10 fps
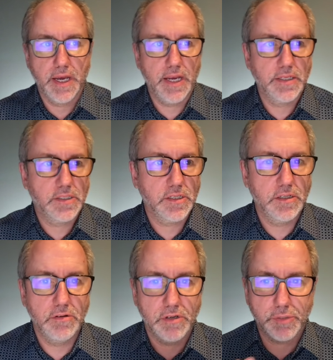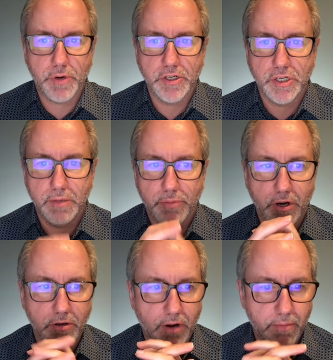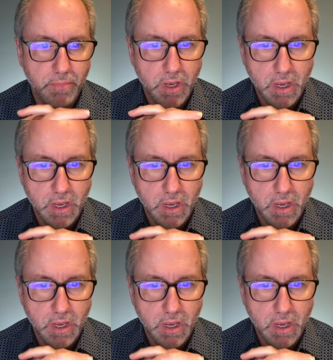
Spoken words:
into a spreadsheet program.